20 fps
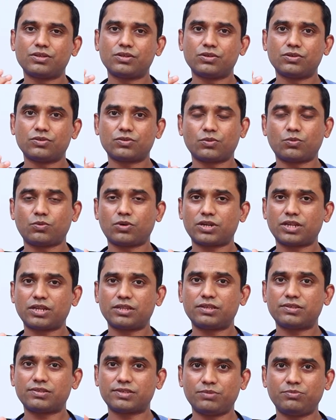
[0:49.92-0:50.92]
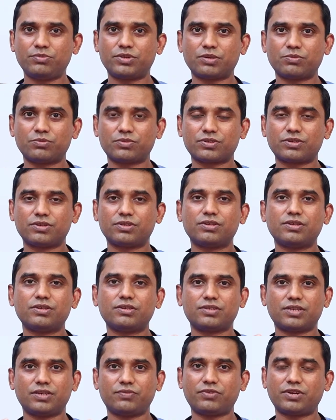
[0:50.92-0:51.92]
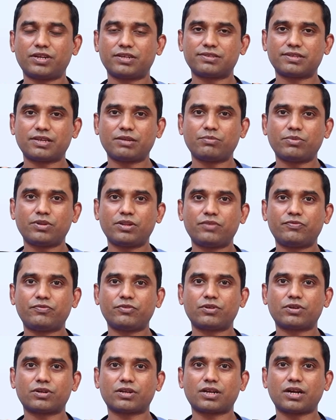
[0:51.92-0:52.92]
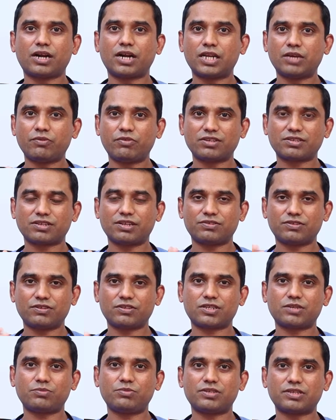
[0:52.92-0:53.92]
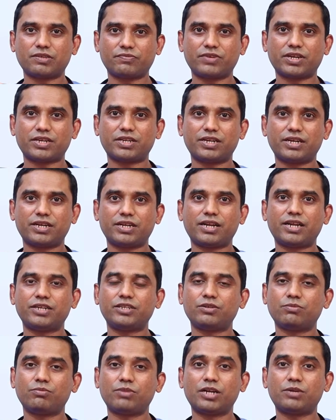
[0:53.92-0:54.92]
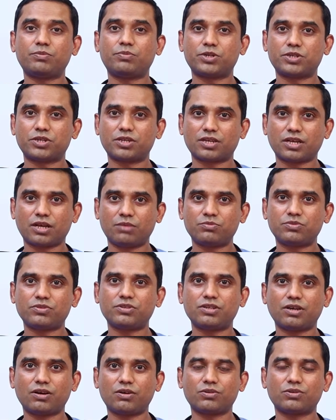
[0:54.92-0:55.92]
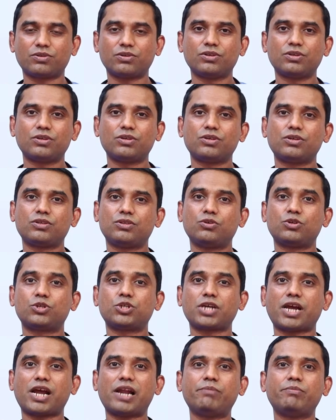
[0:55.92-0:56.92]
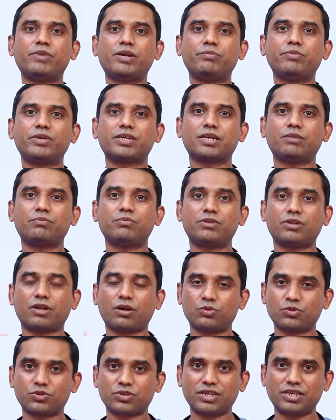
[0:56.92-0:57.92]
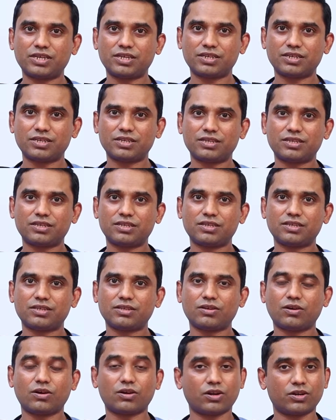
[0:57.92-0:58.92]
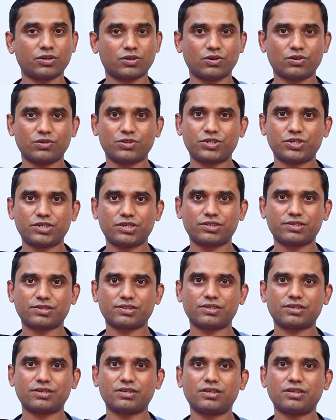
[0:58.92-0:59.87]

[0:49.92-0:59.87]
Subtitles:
So, what are the symptoms? Say, for example, if your cardiovascular system is affected and your blood pressure comes down, your child may become drowsy or unconscious.